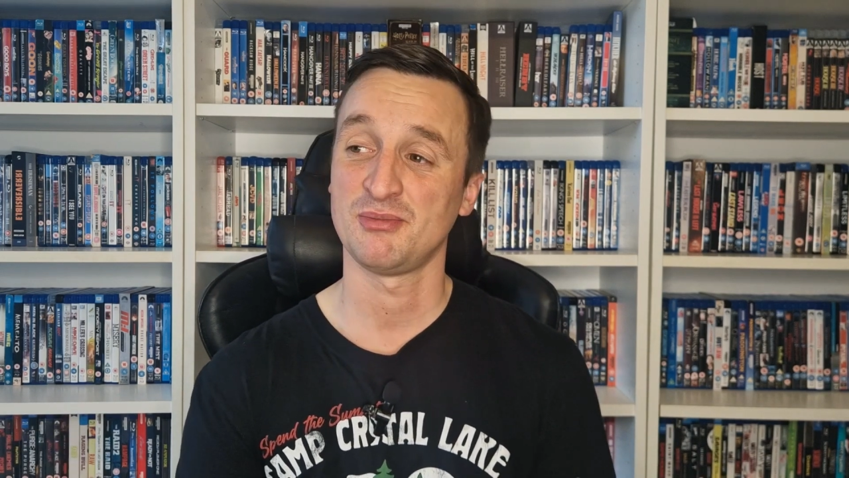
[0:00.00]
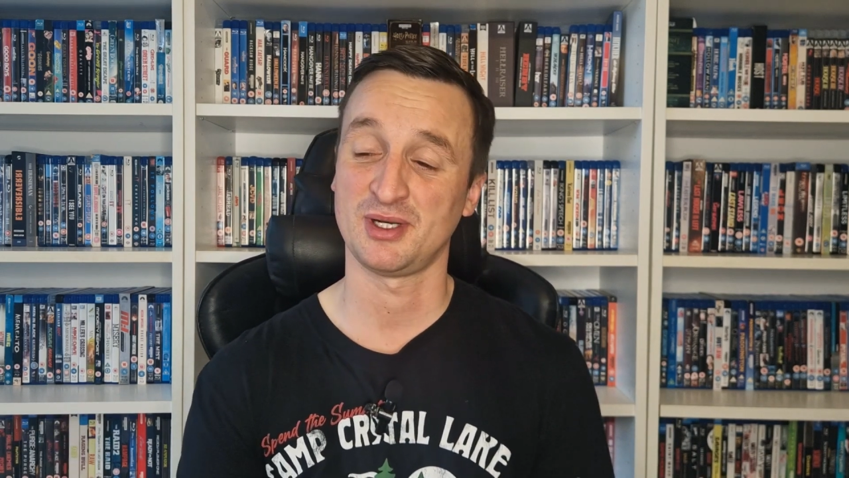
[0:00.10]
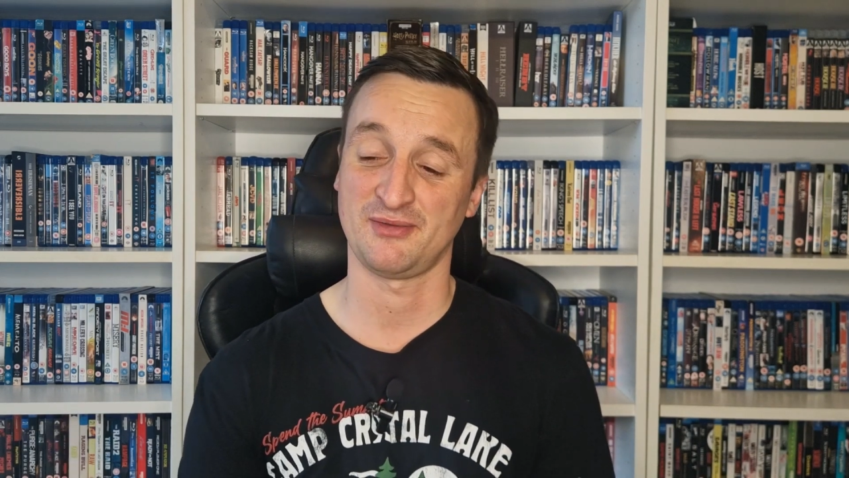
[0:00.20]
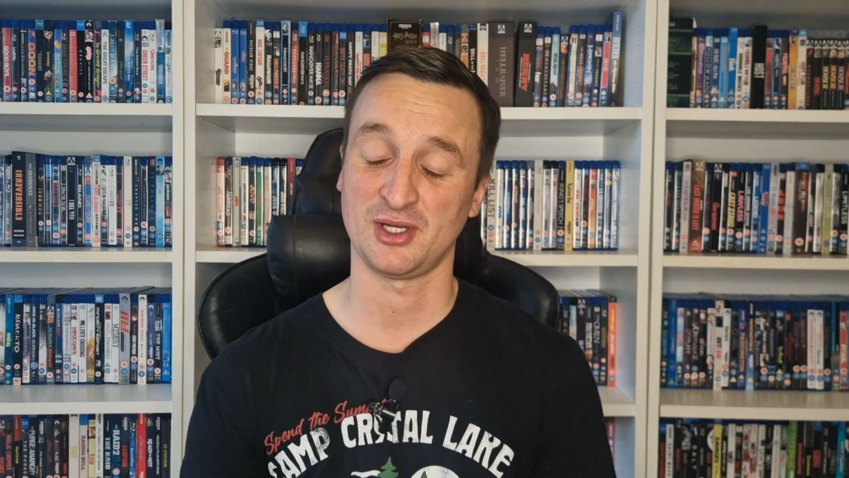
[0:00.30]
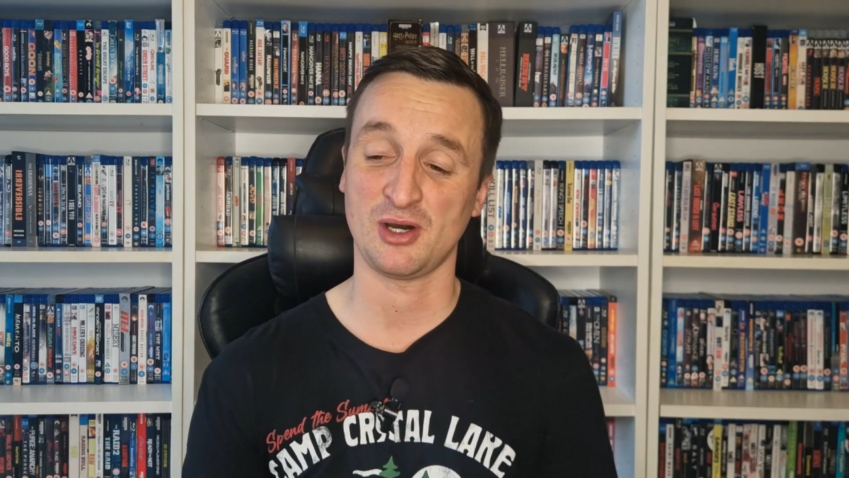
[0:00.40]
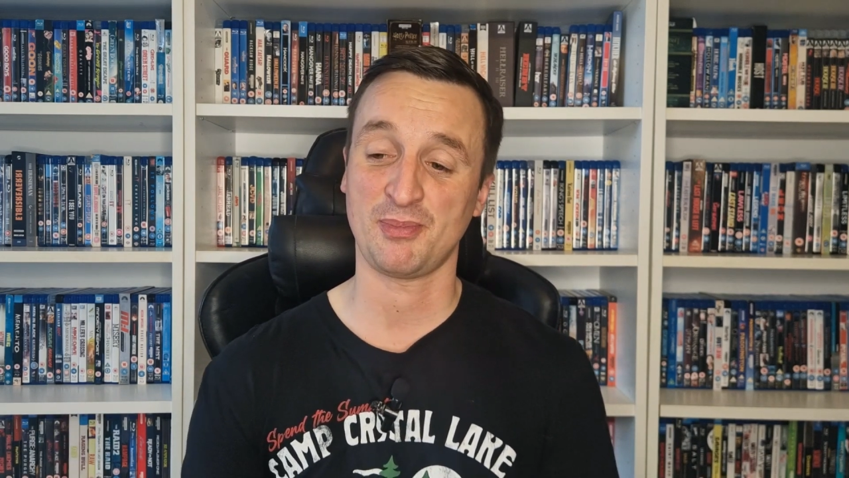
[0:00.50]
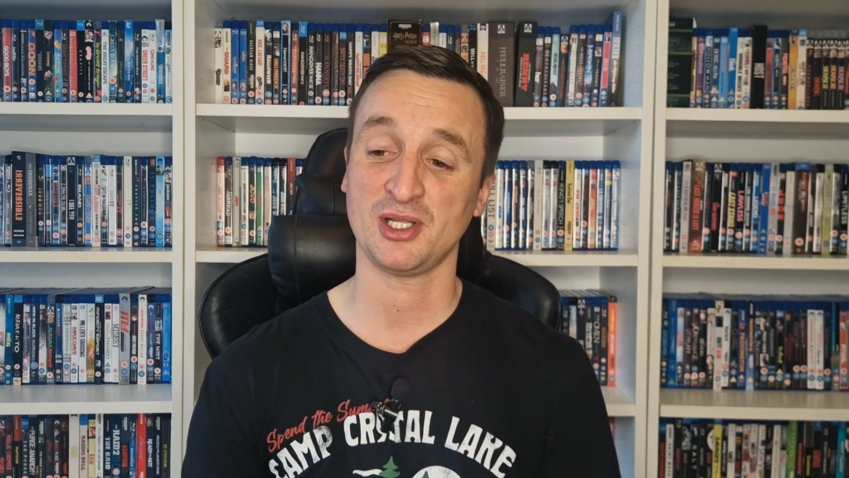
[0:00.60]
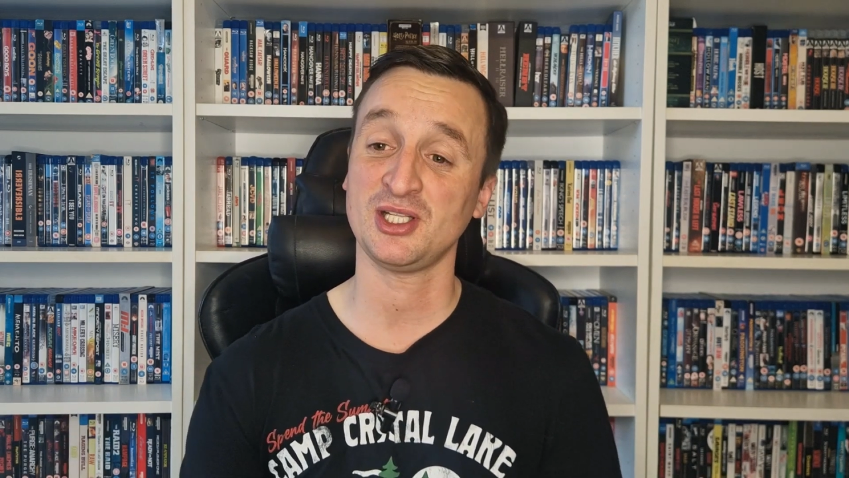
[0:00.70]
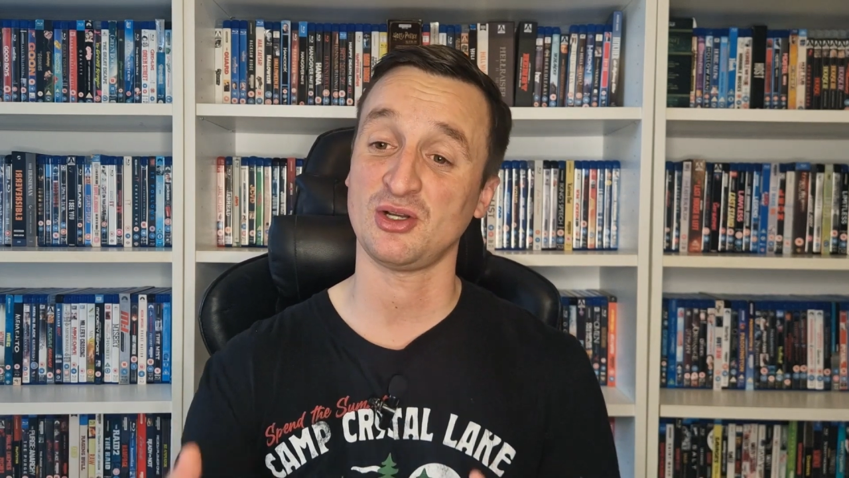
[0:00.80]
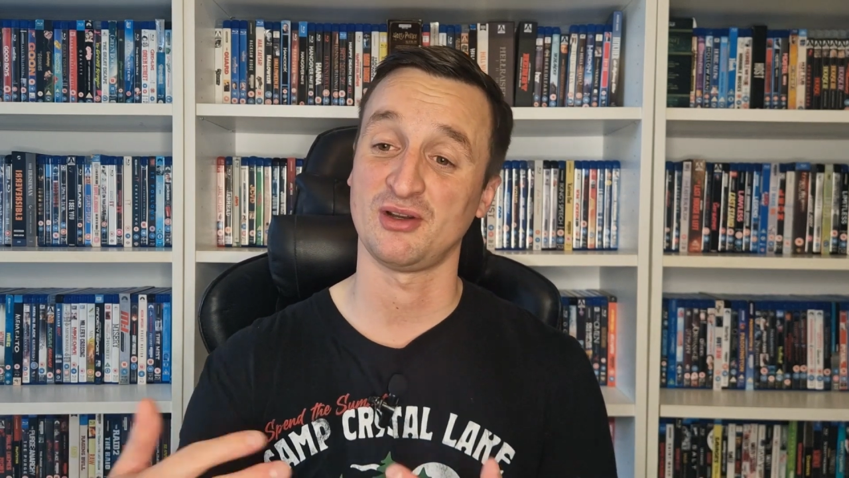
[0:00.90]
But if you're not
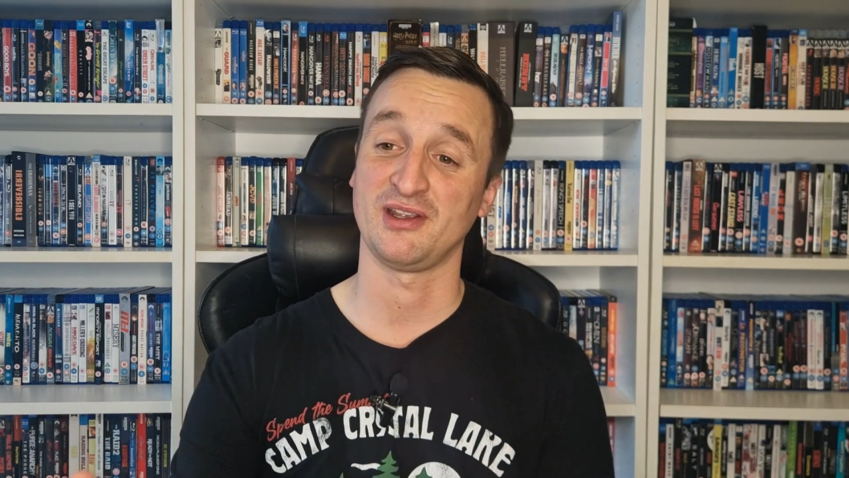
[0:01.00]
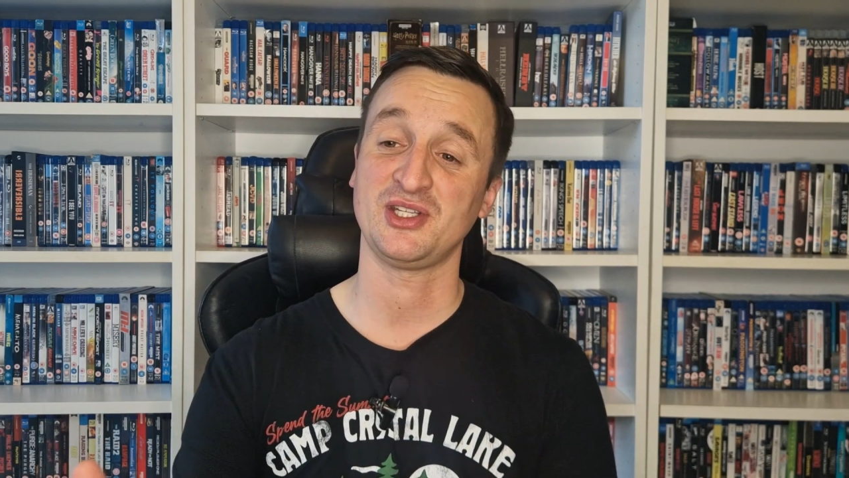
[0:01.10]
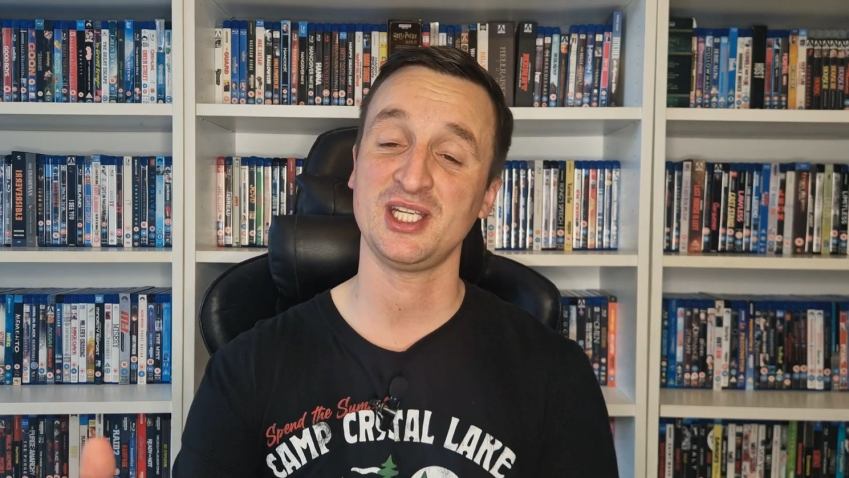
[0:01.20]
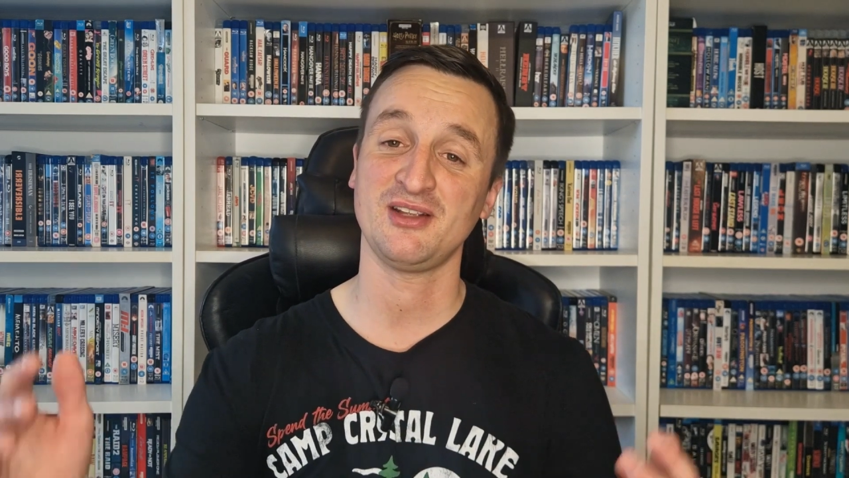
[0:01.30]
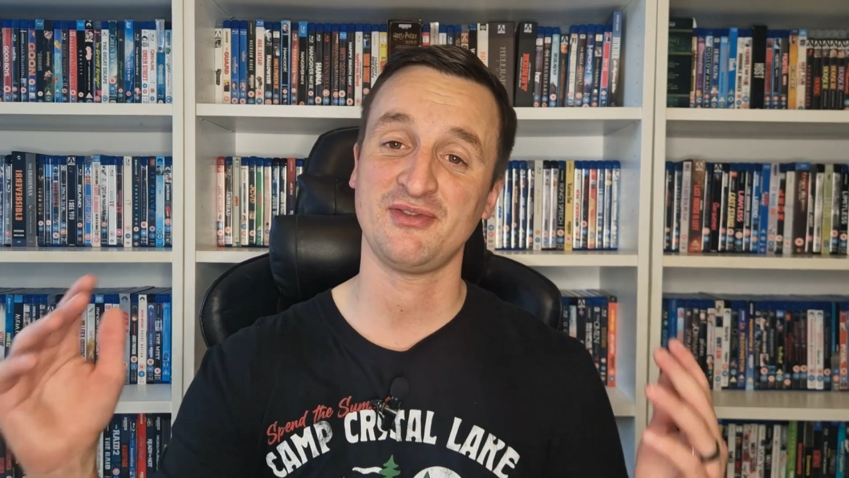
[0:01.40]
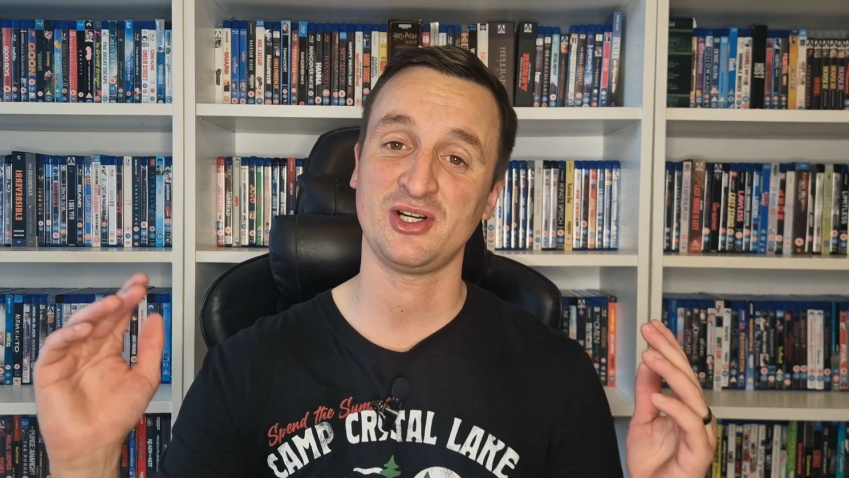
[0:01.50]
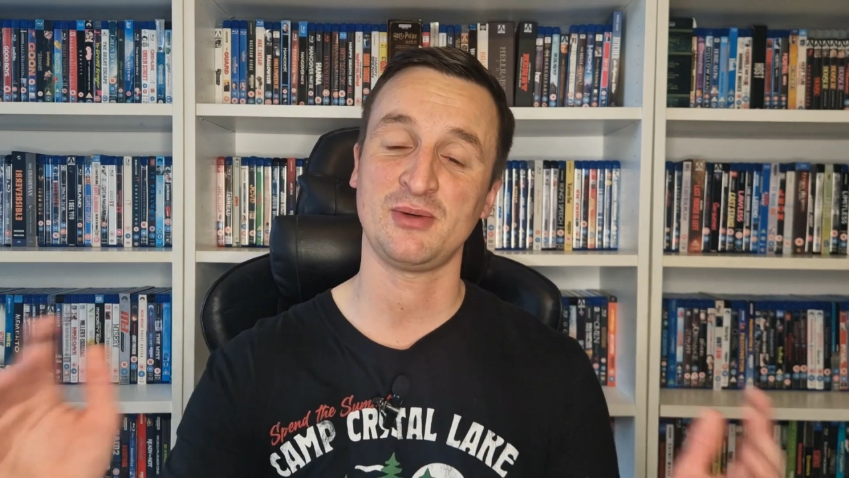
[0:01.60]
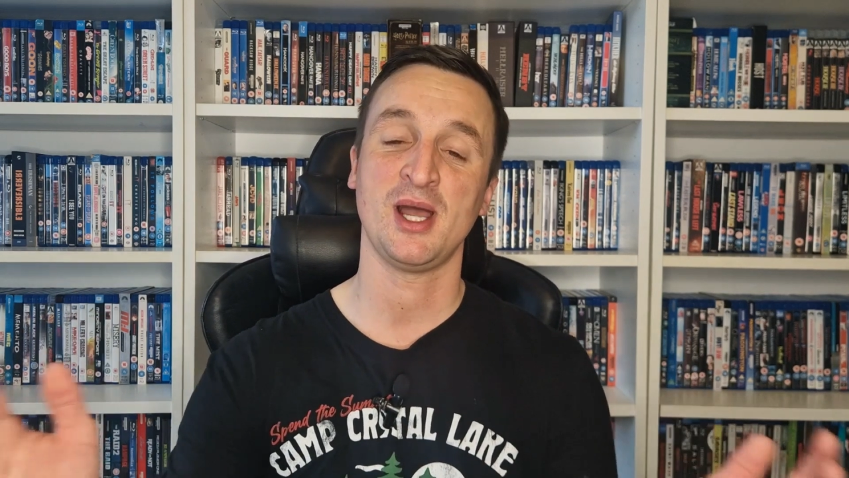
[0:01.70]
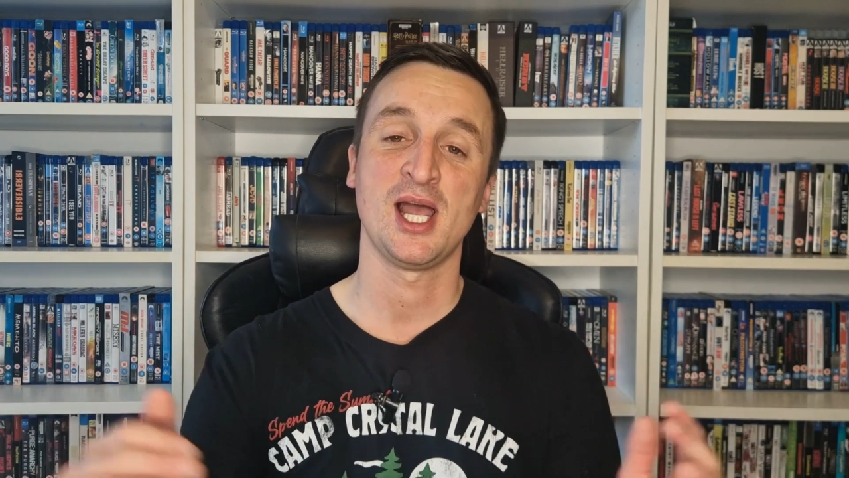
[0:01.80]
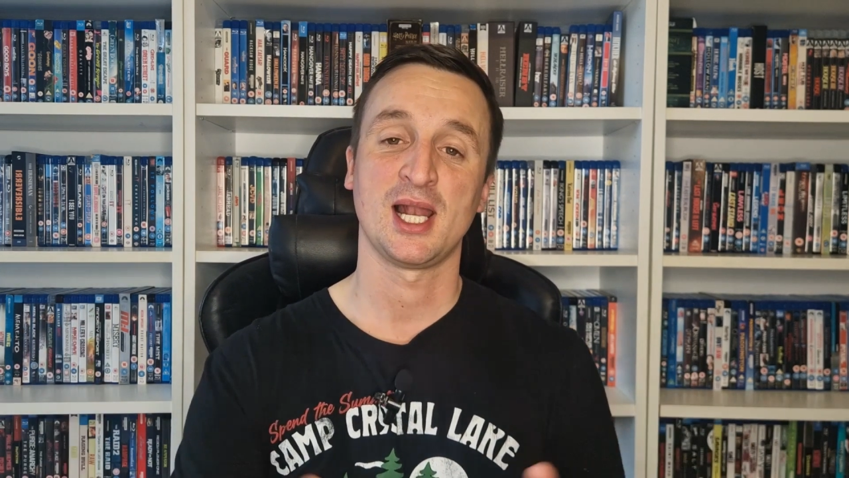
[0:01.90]
bothered or you've seen the
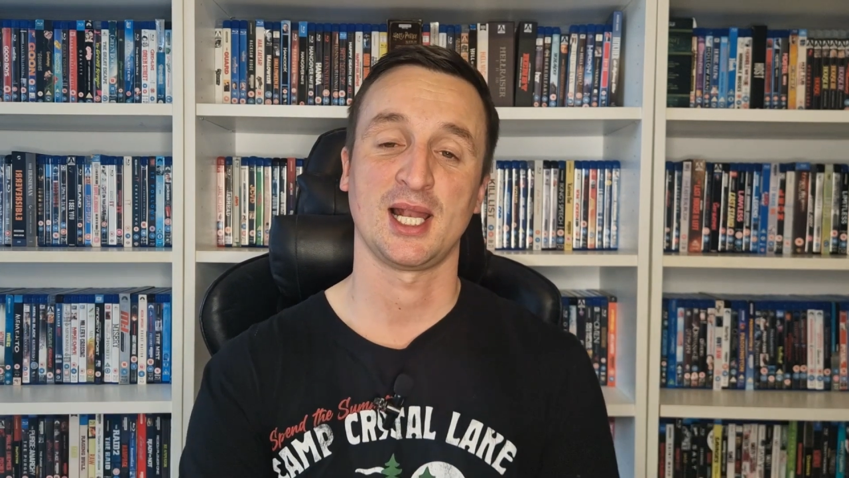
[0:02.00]
film,